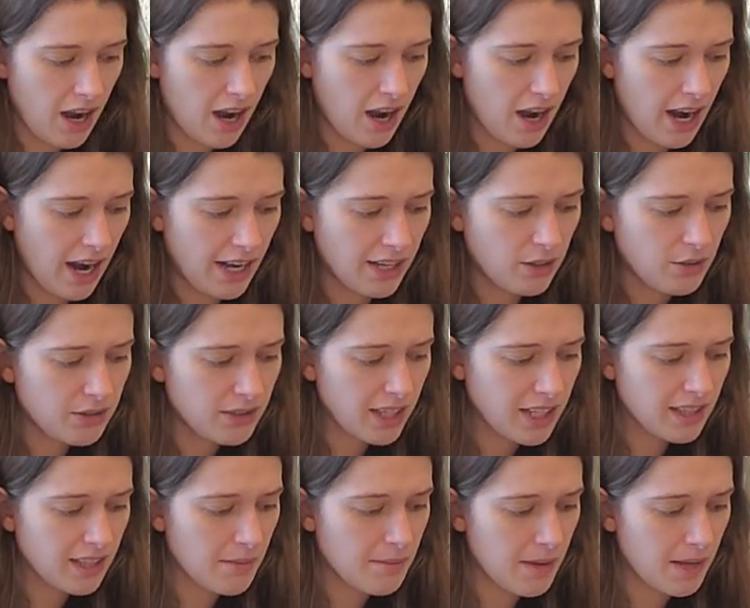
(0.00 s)
I don't
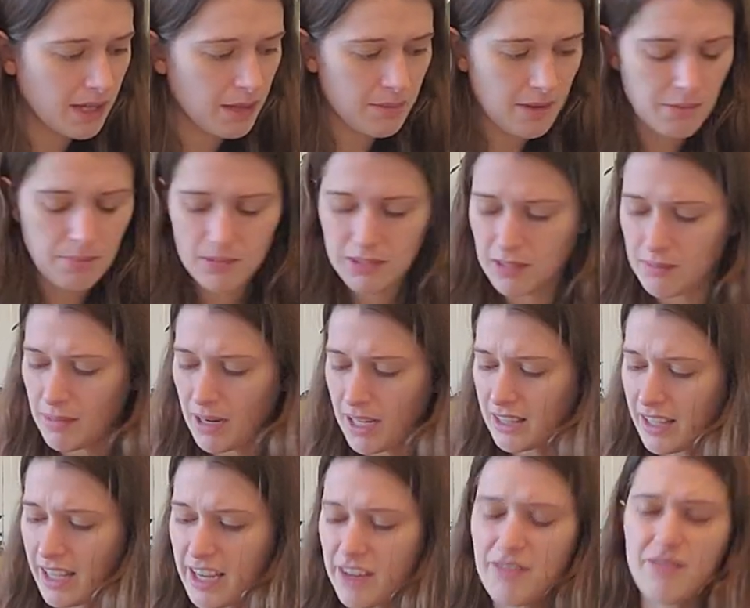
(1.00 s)
think that many people in my
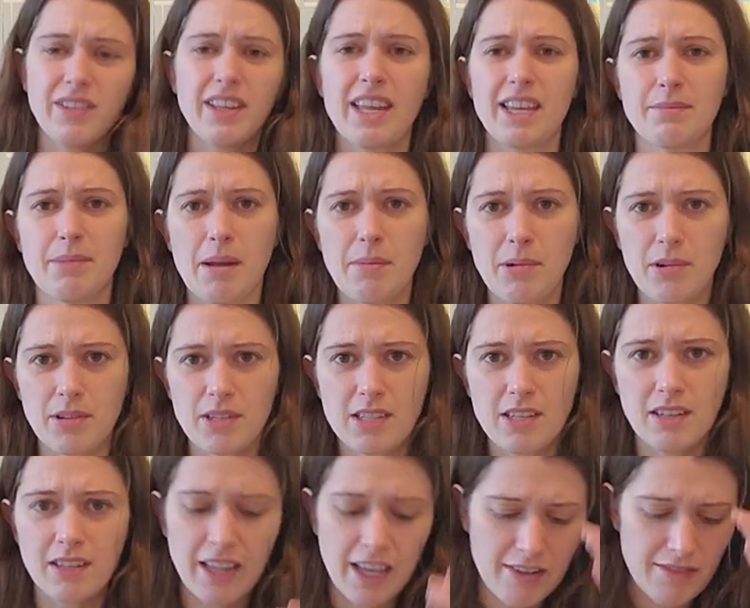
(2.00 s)
life, like my
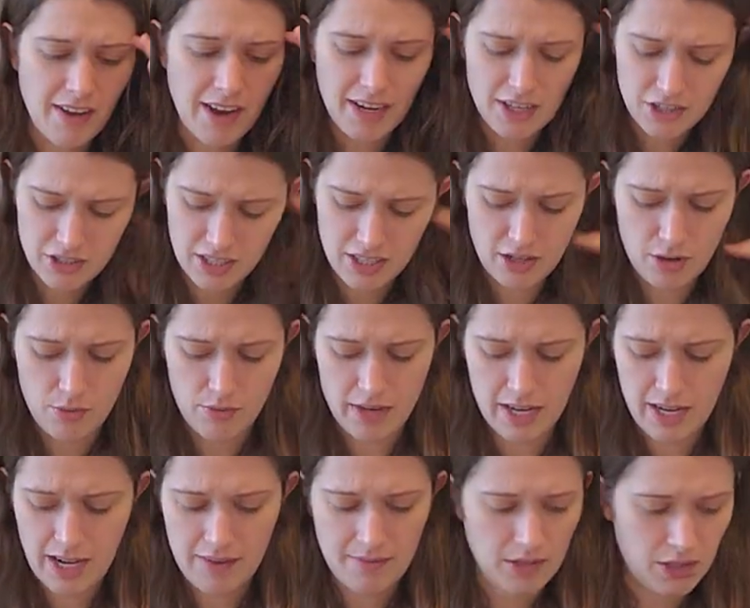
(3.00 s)
personal life, actually know that
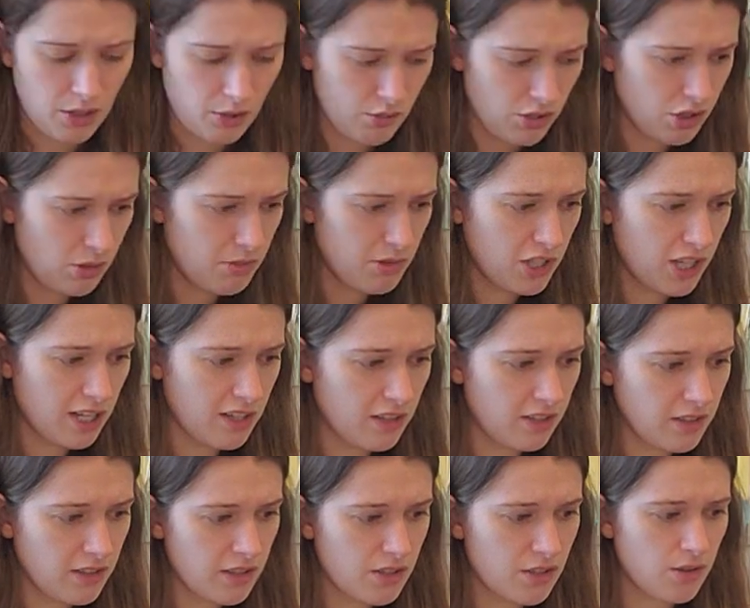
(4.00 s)
I have a YouTube
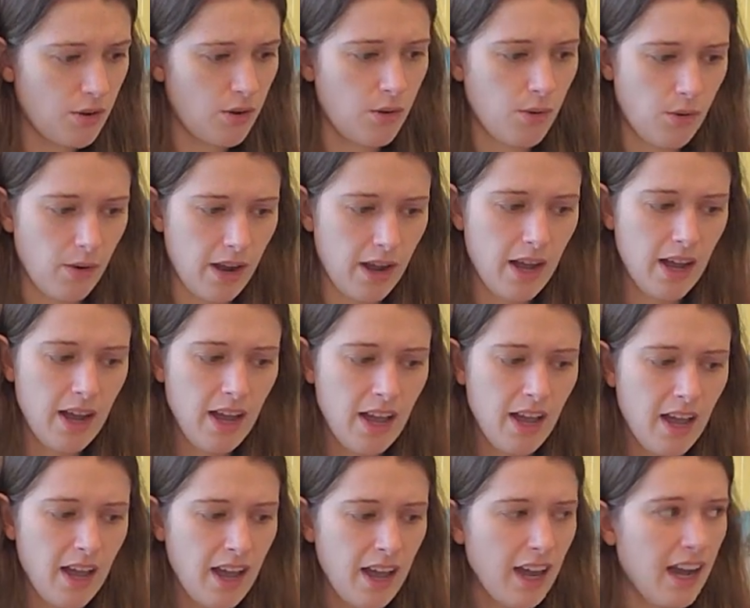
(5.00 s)
channel. So
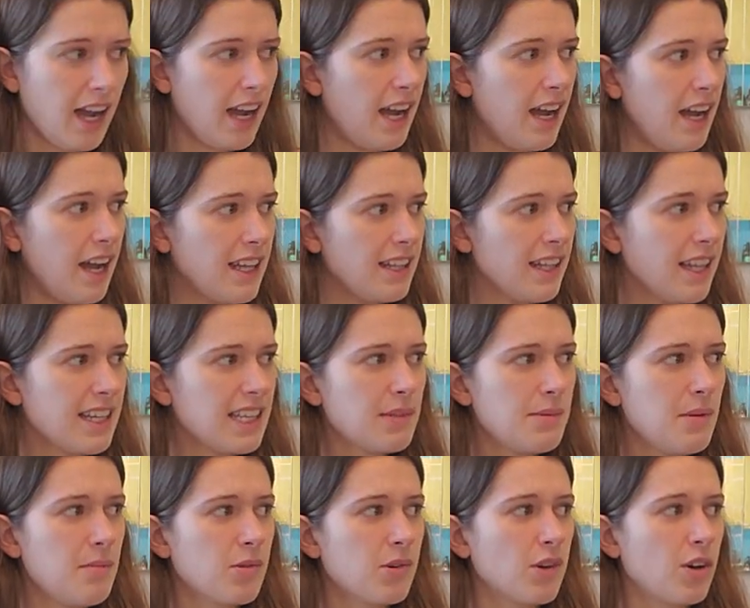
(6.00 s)
I'd like to
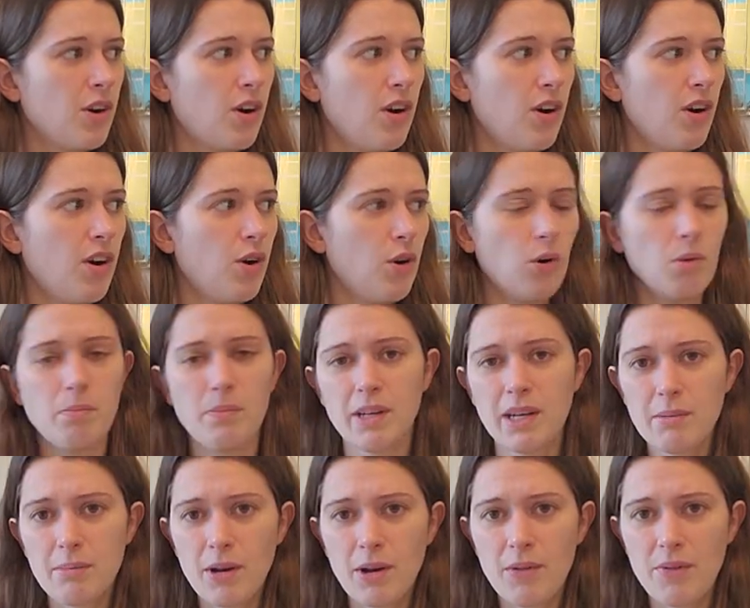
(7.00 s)
be more open
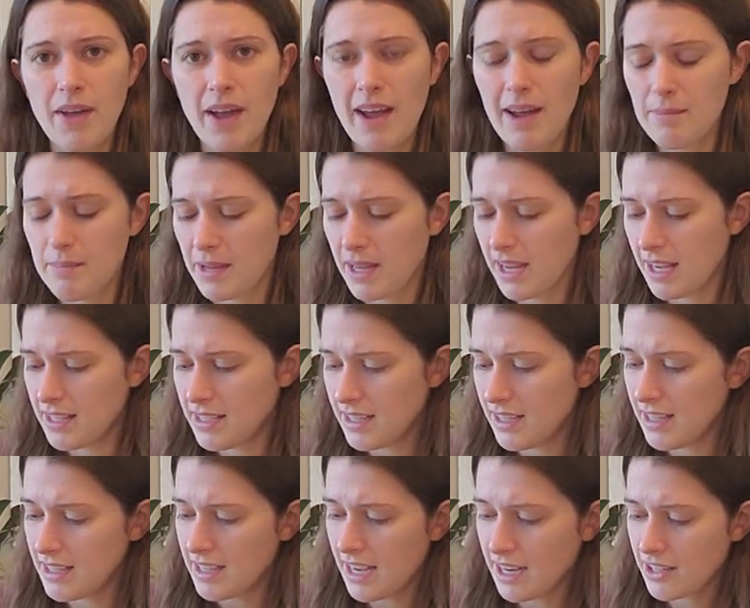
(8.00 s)
about that, because
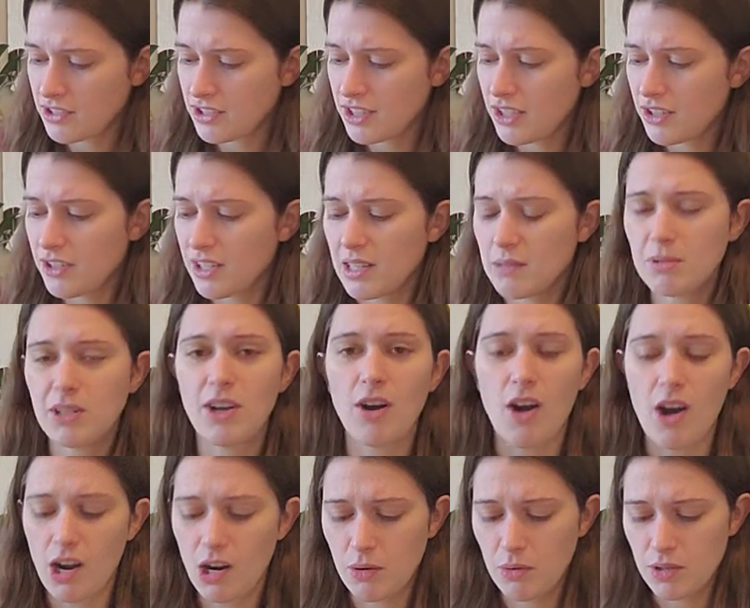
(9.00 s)
it's actually incredibly
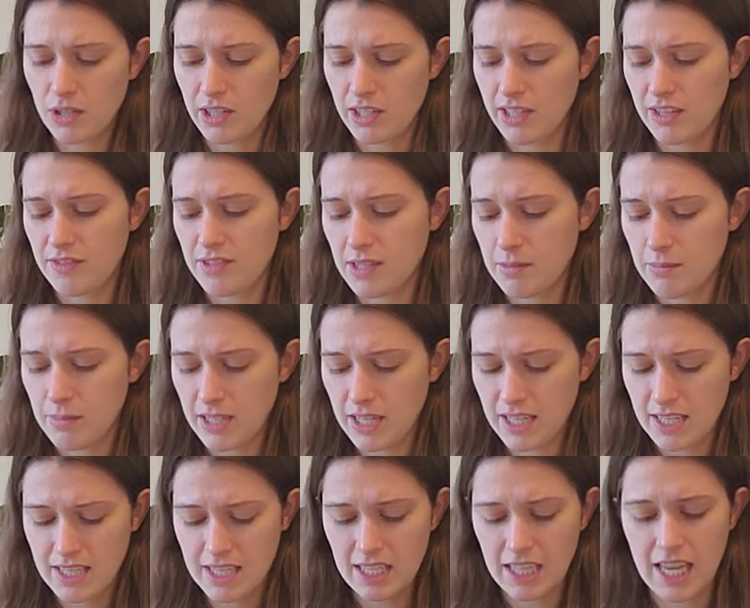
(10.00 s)
awkward if somebody
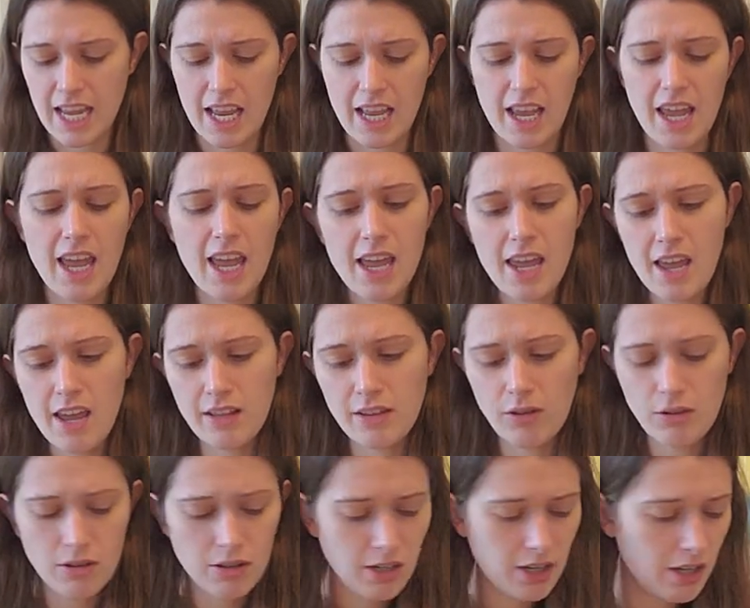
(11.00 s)
is like, hey,
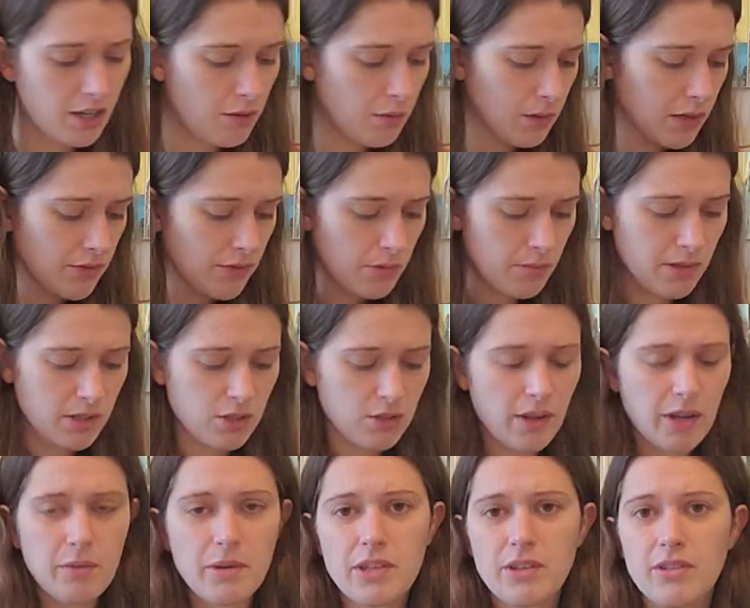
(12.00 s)
Laura, what have you been
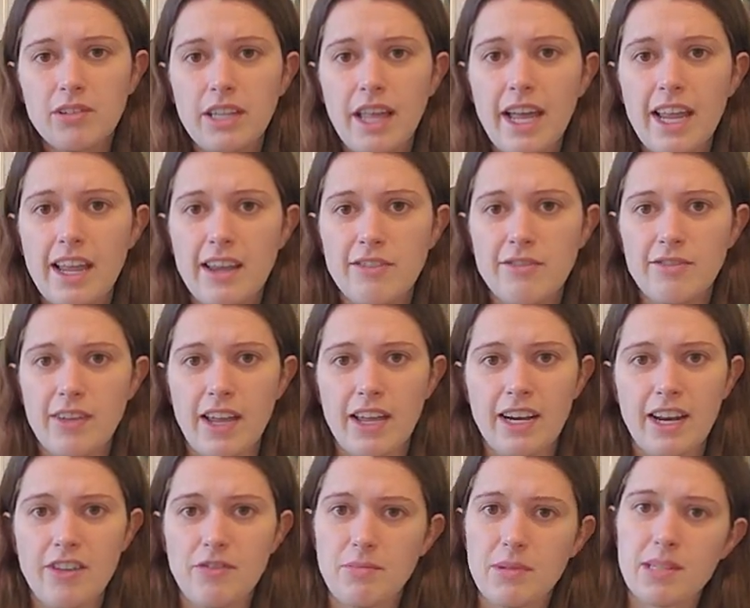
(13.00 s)
doing with your life?
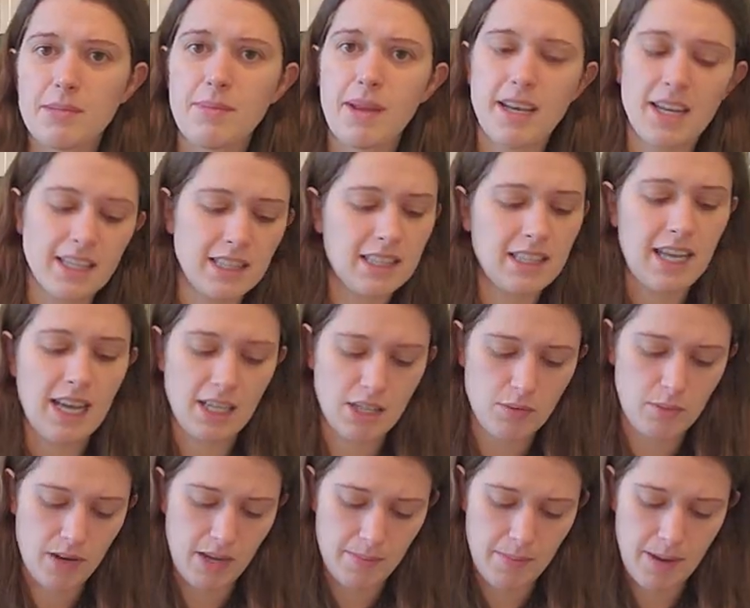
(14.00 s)
And I've been spending the last week